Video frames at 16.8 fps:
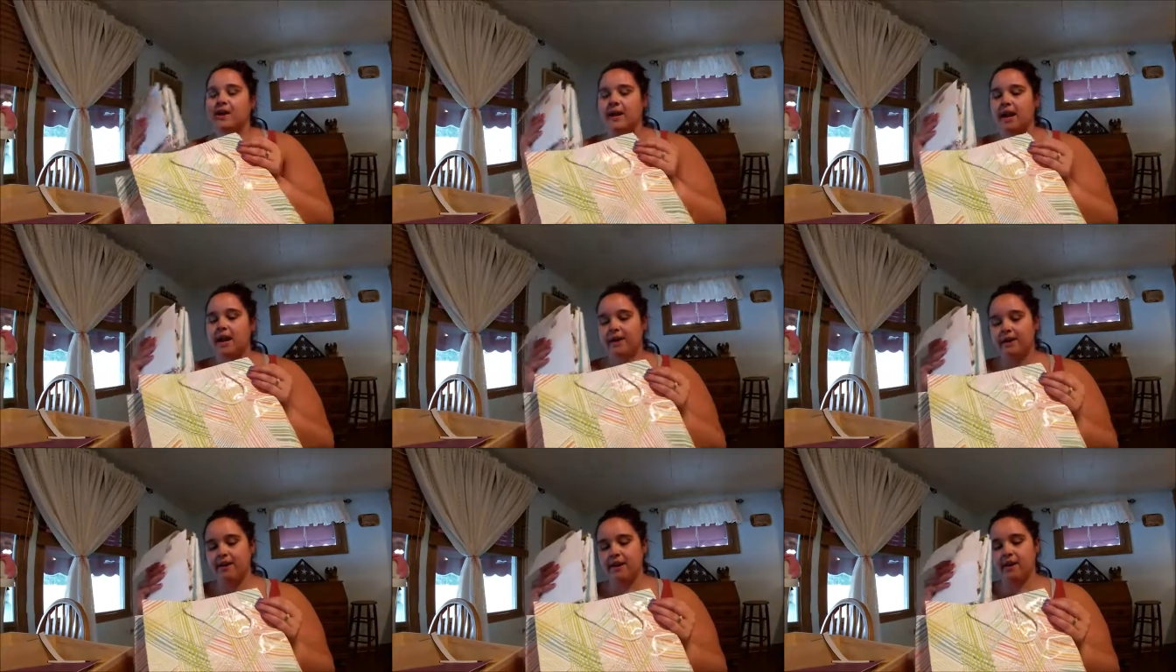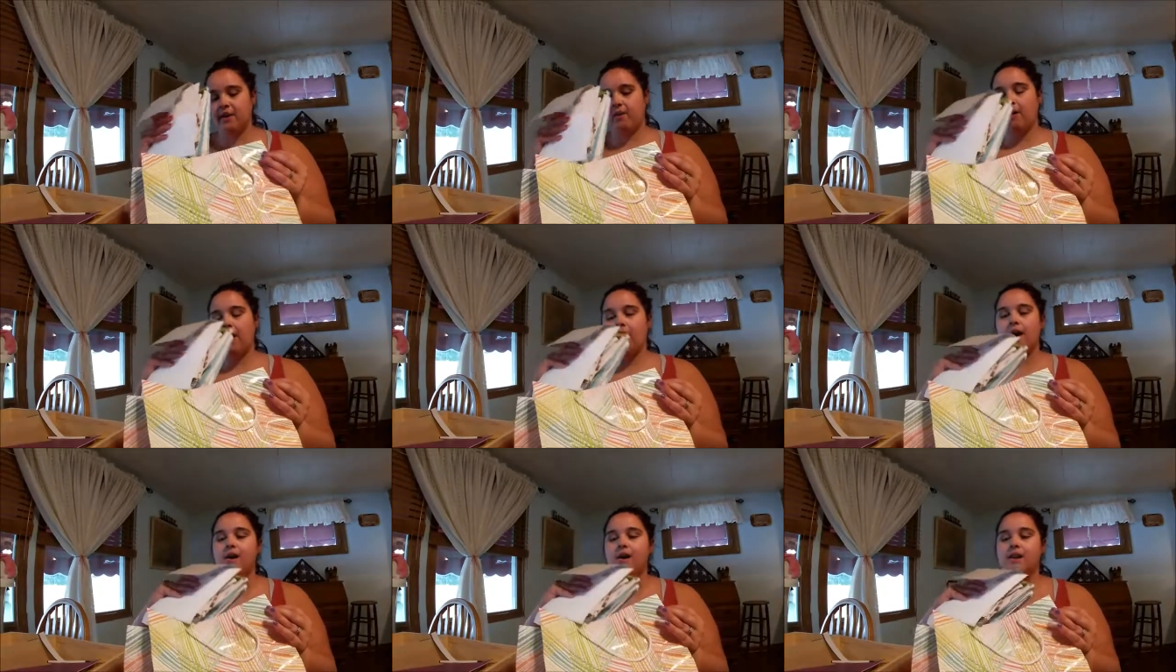Karen and
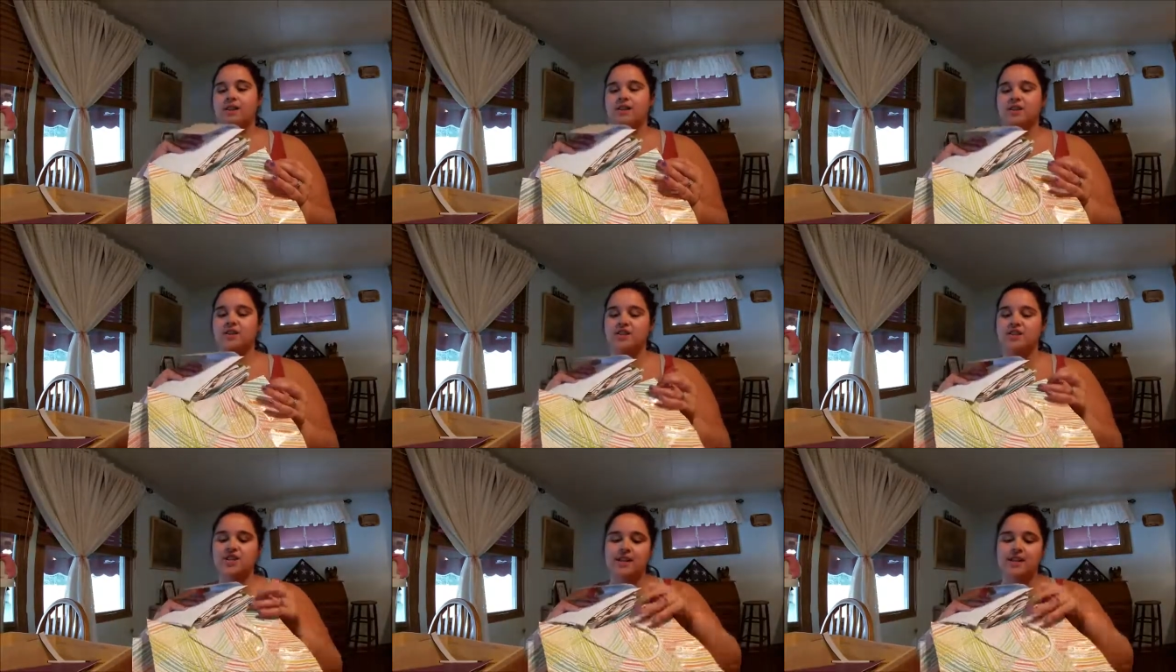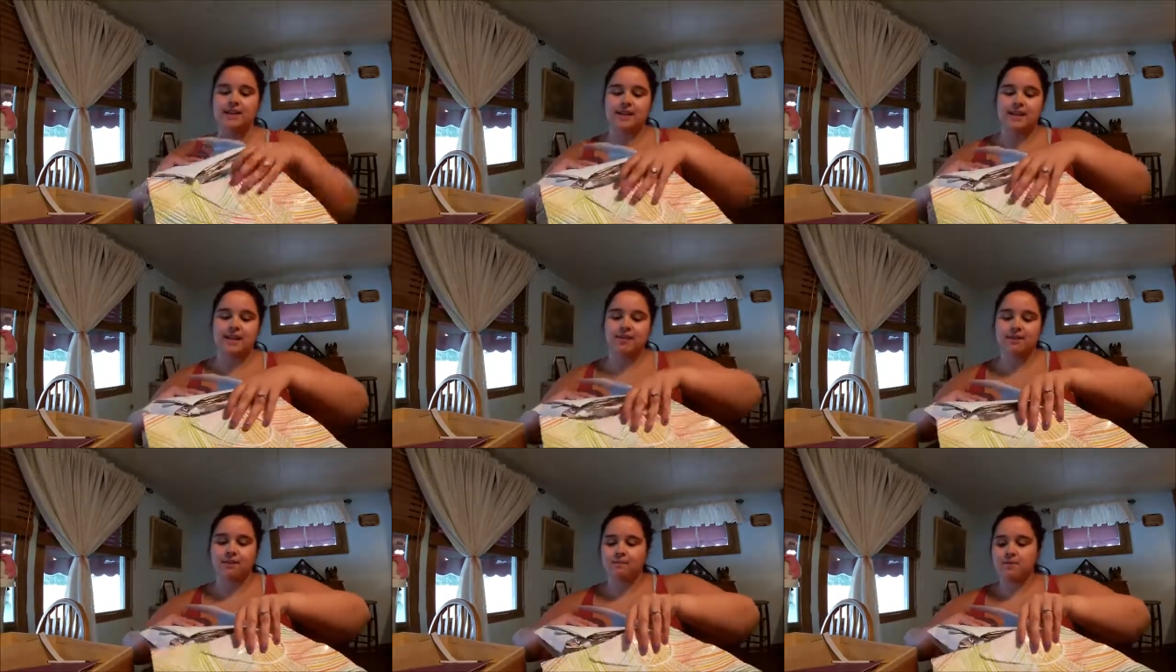Qua, and she
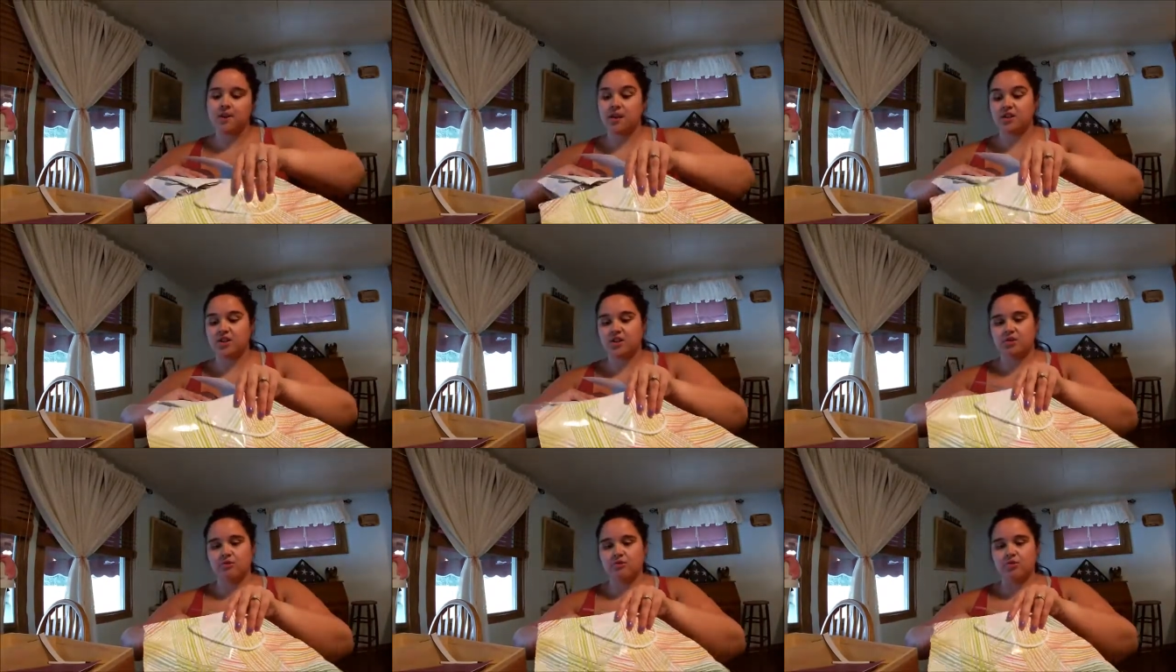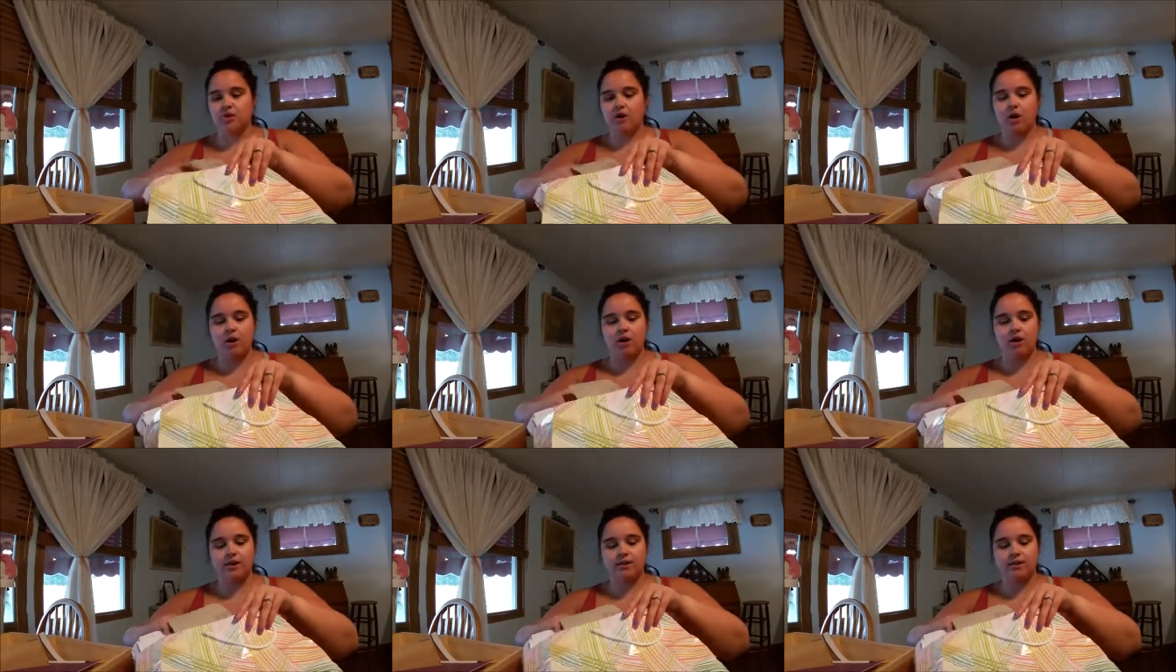did something to the
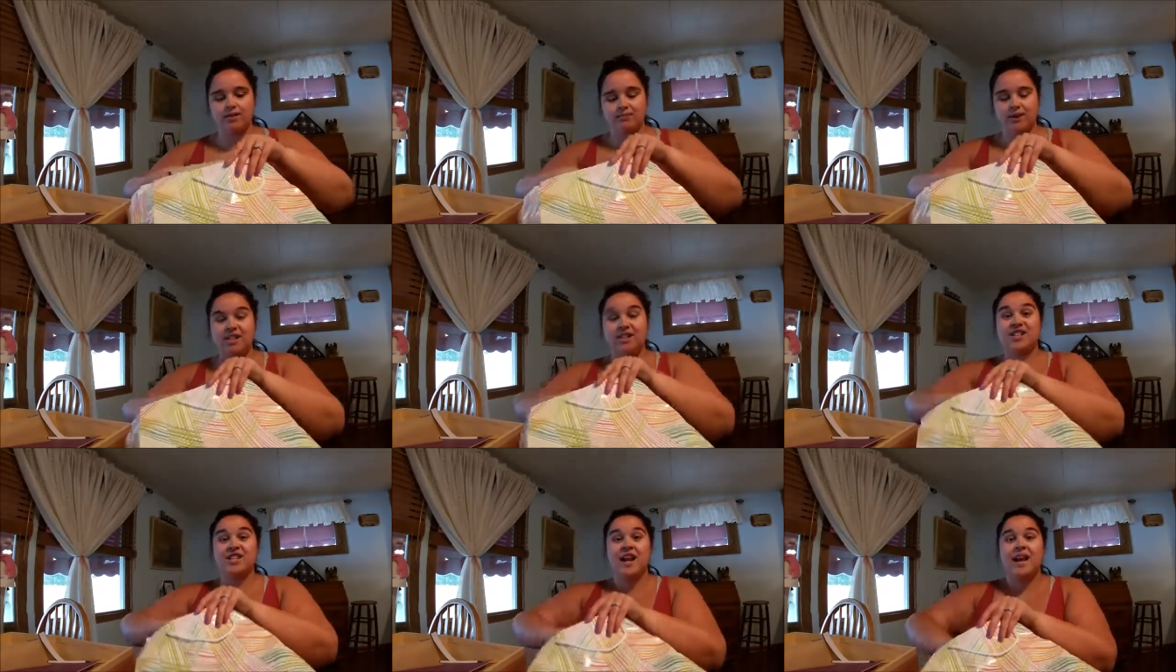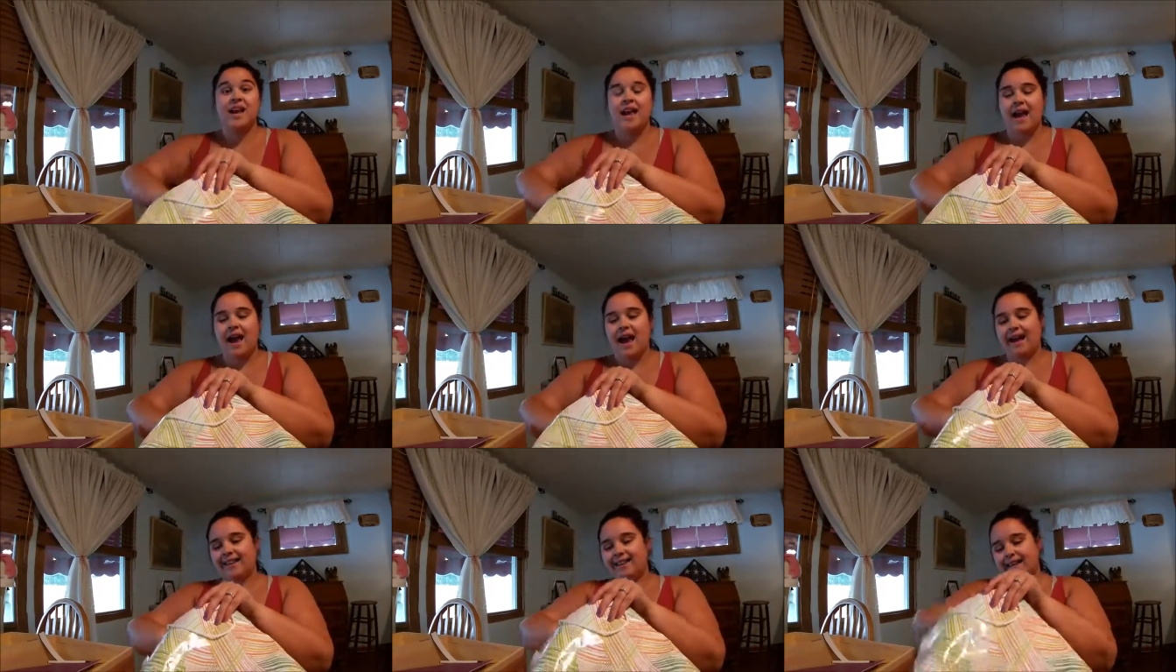cards, which
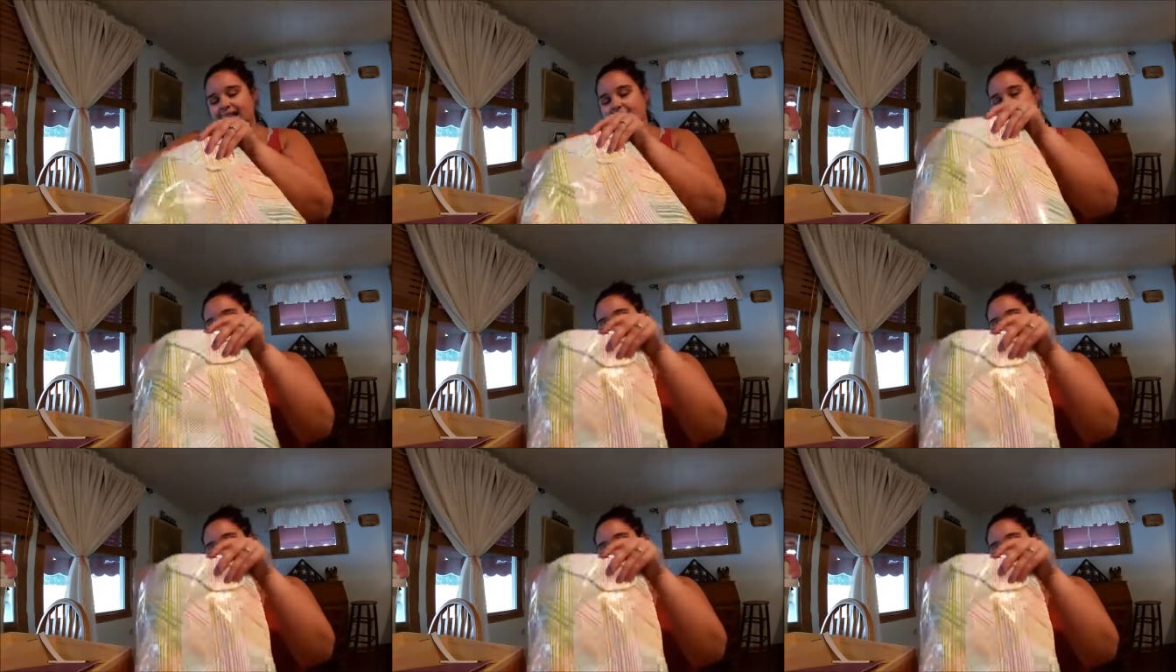I think